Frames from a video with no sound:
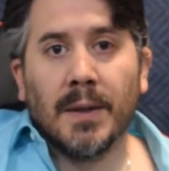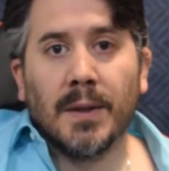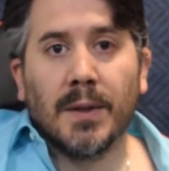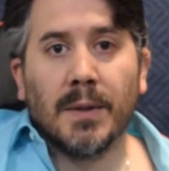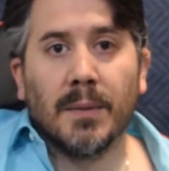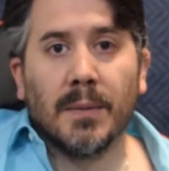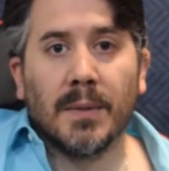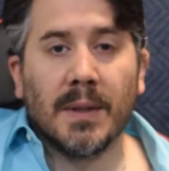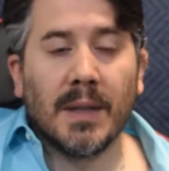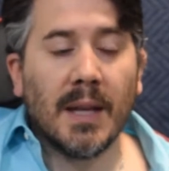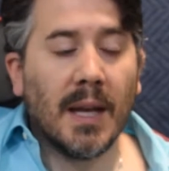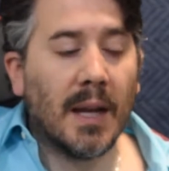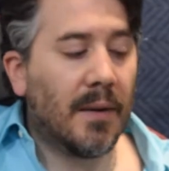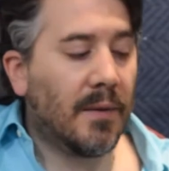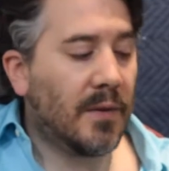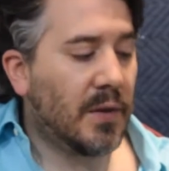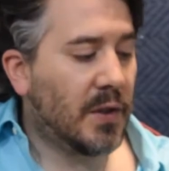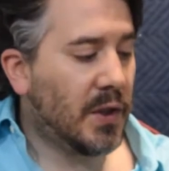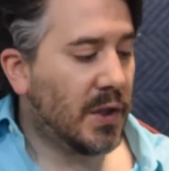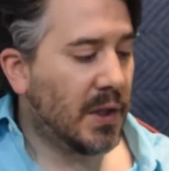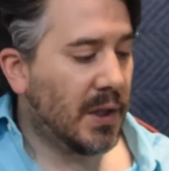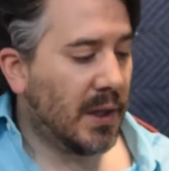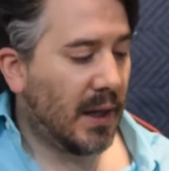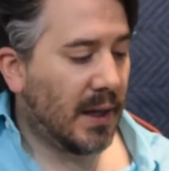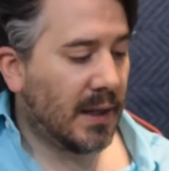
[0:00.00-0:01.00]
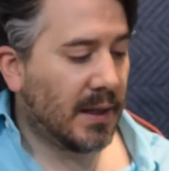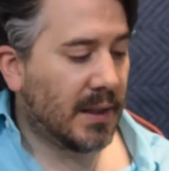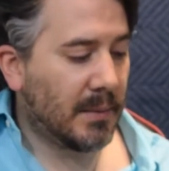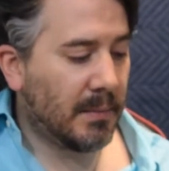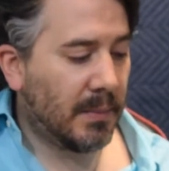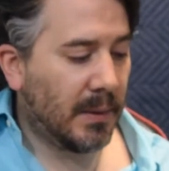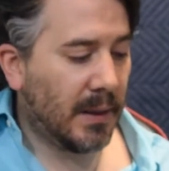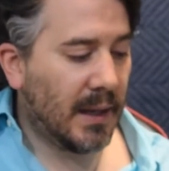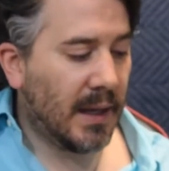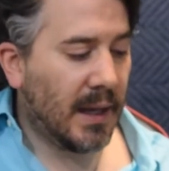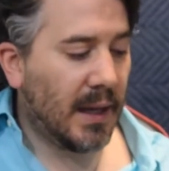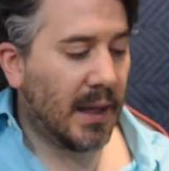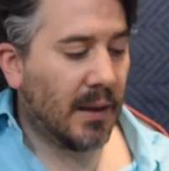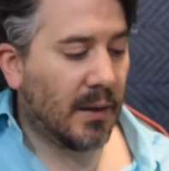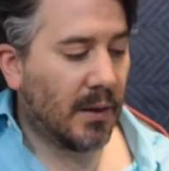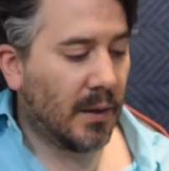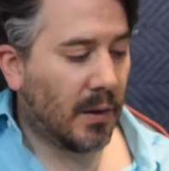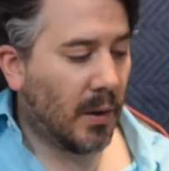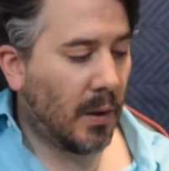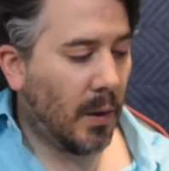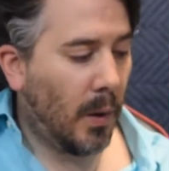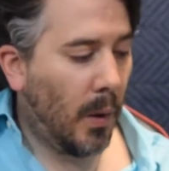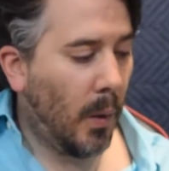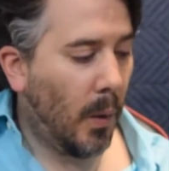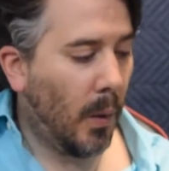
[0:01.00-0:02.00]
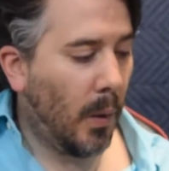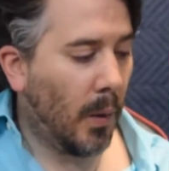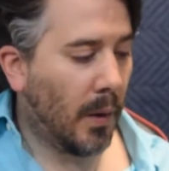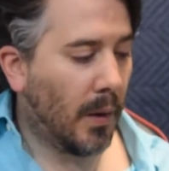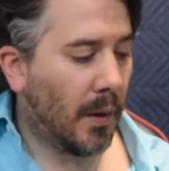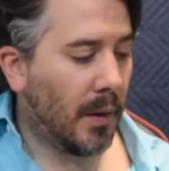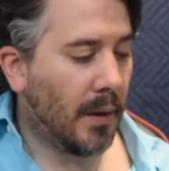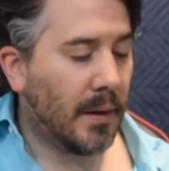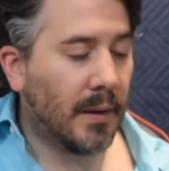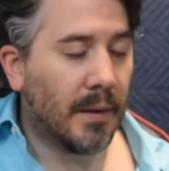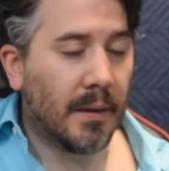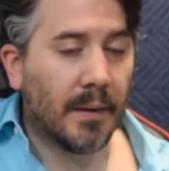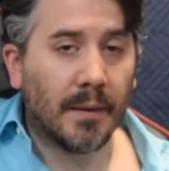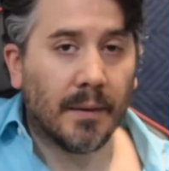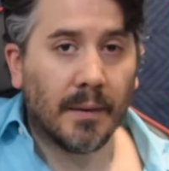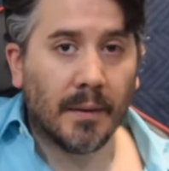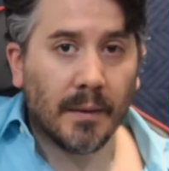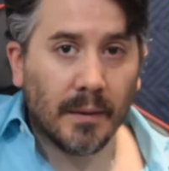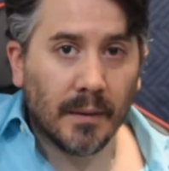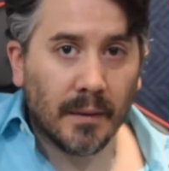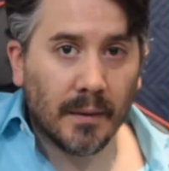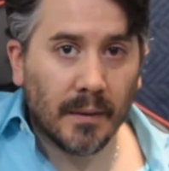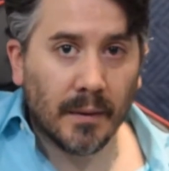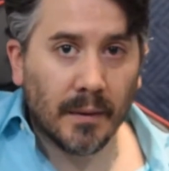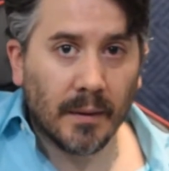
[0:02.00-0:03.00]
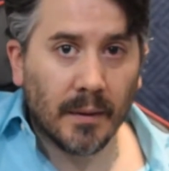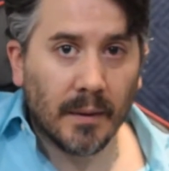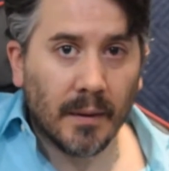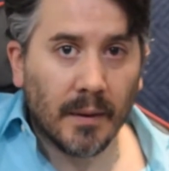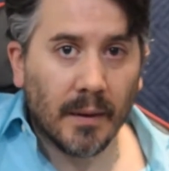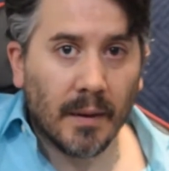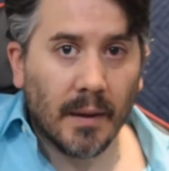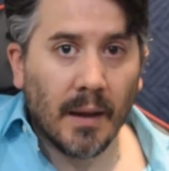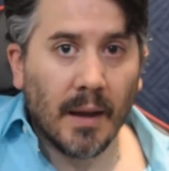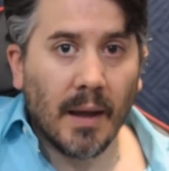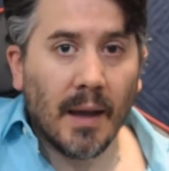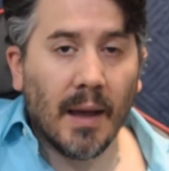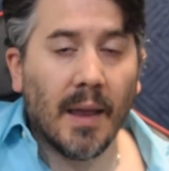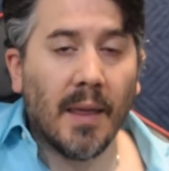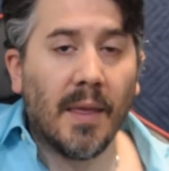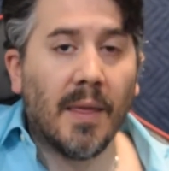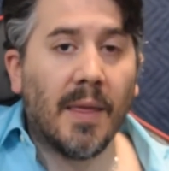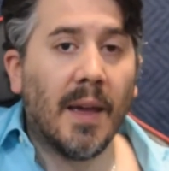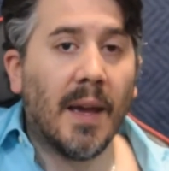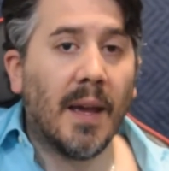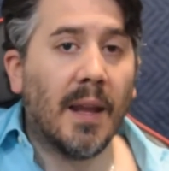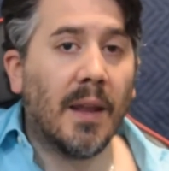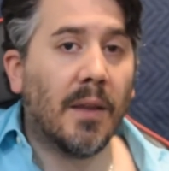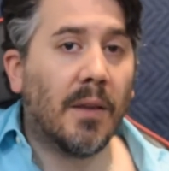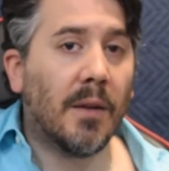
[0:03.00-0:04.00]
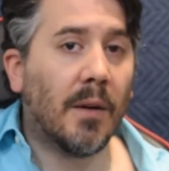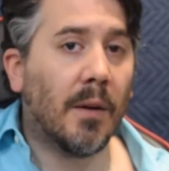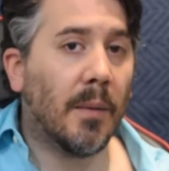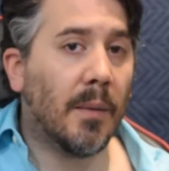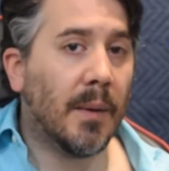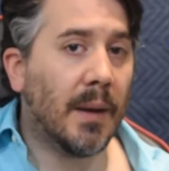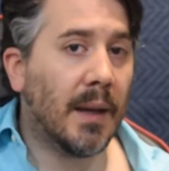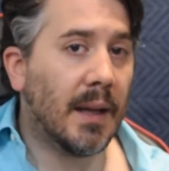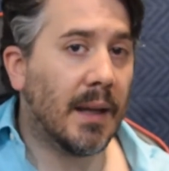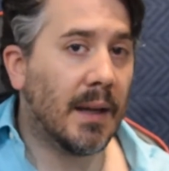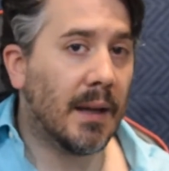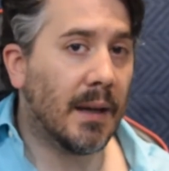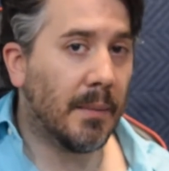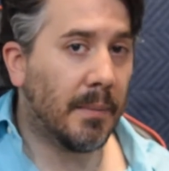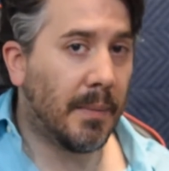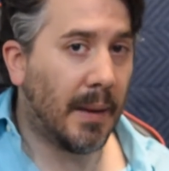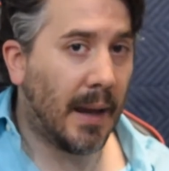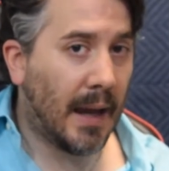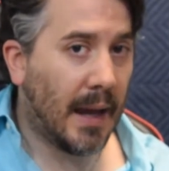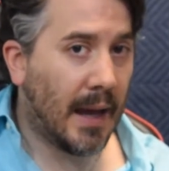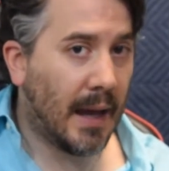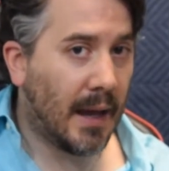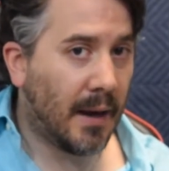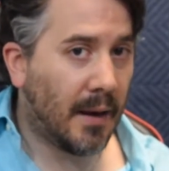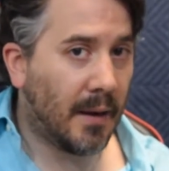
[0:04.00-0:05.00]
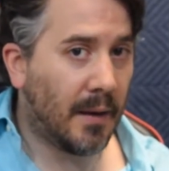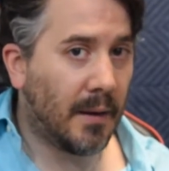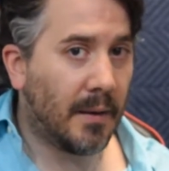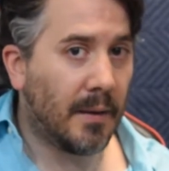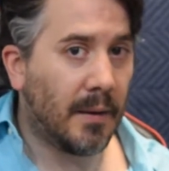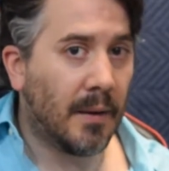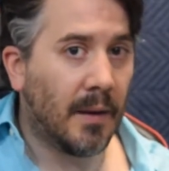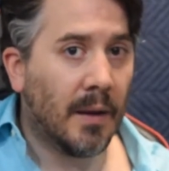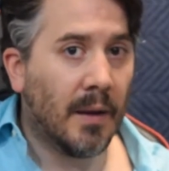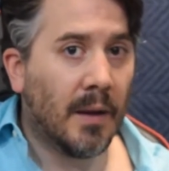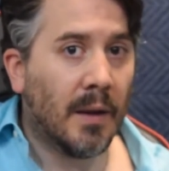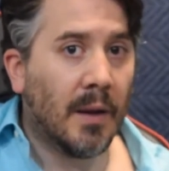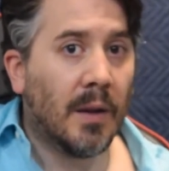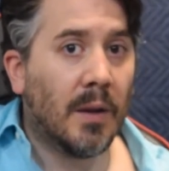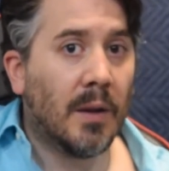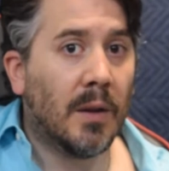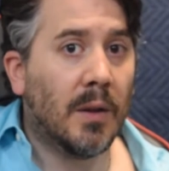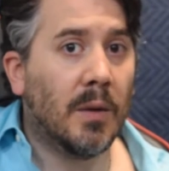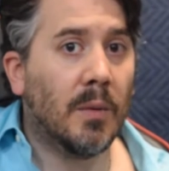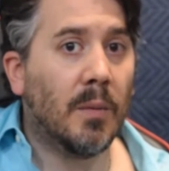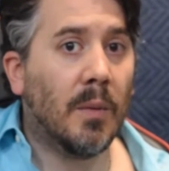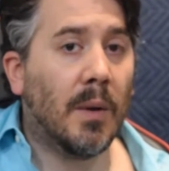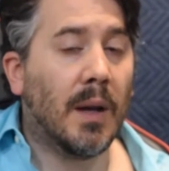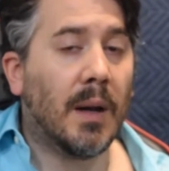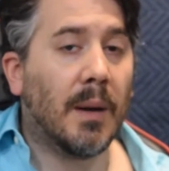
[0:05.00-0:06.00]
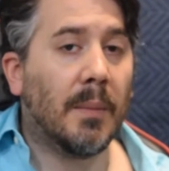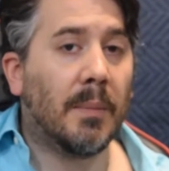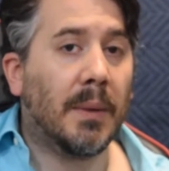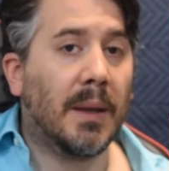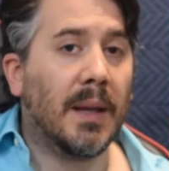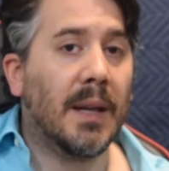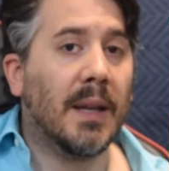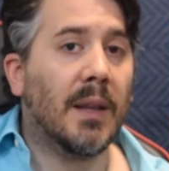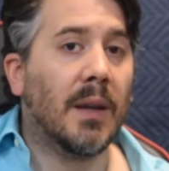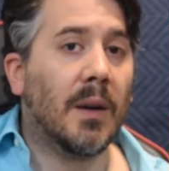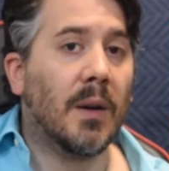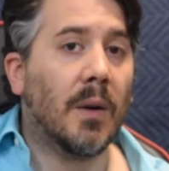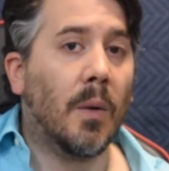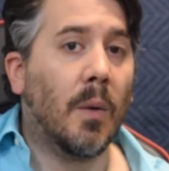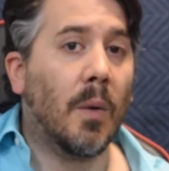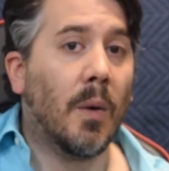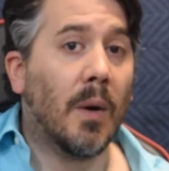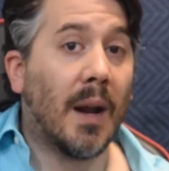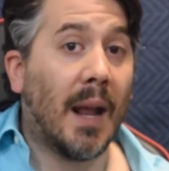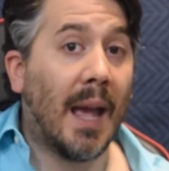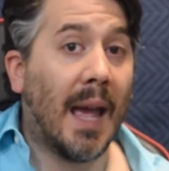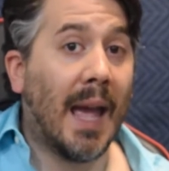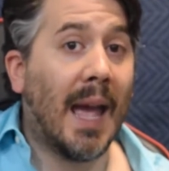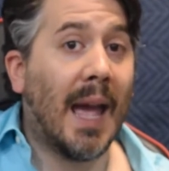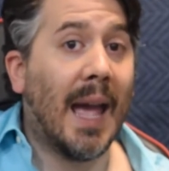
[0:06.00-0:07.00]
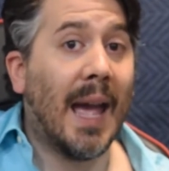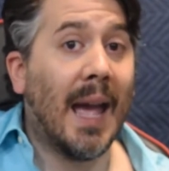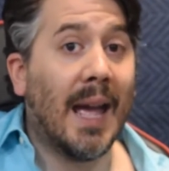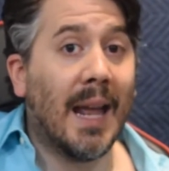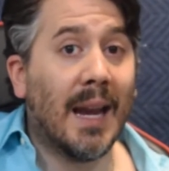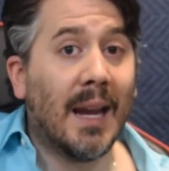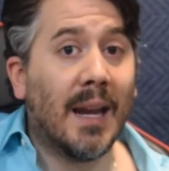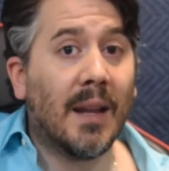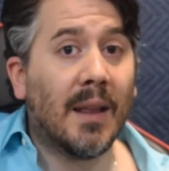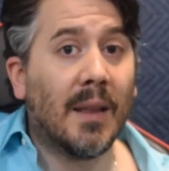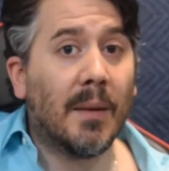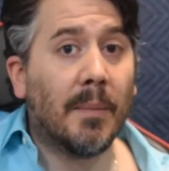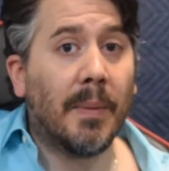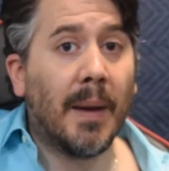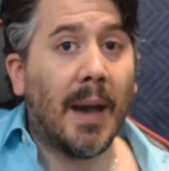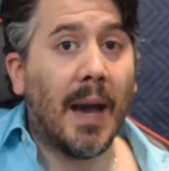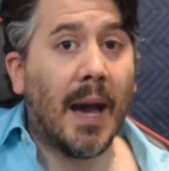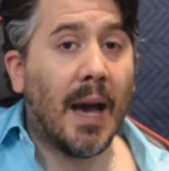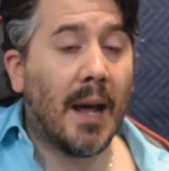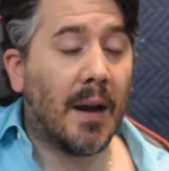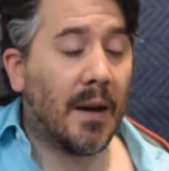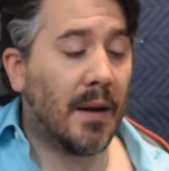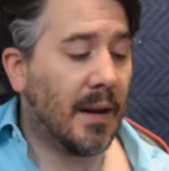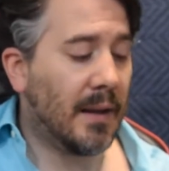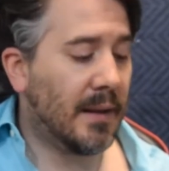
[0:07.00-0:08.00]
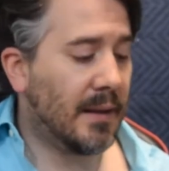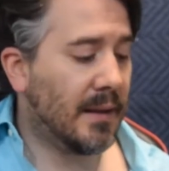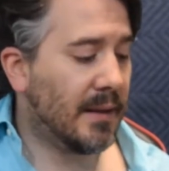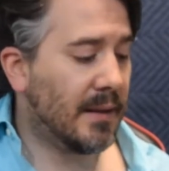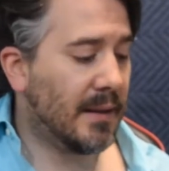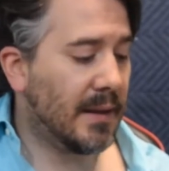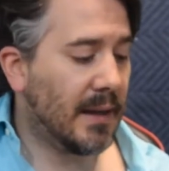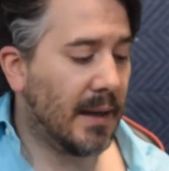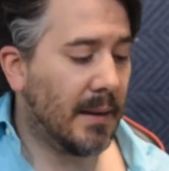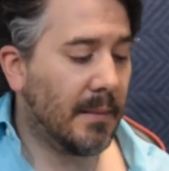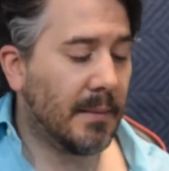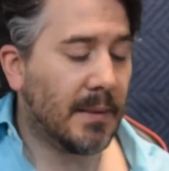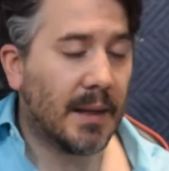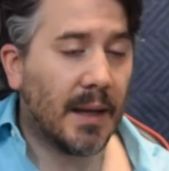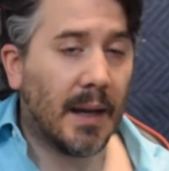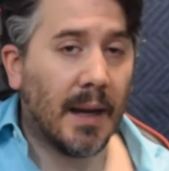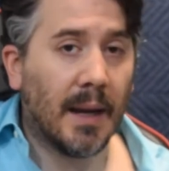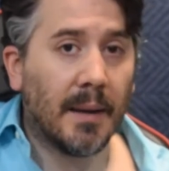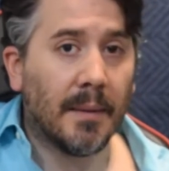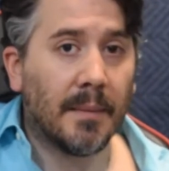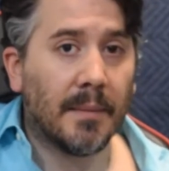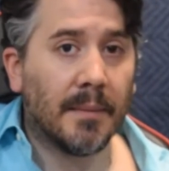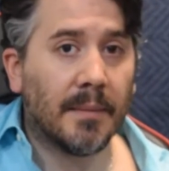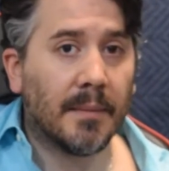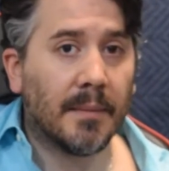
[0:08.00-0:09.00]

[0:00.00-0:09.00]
So instead of just playing the chord and then throwing in the pattern, you want to play the chord and the pattern at the same time.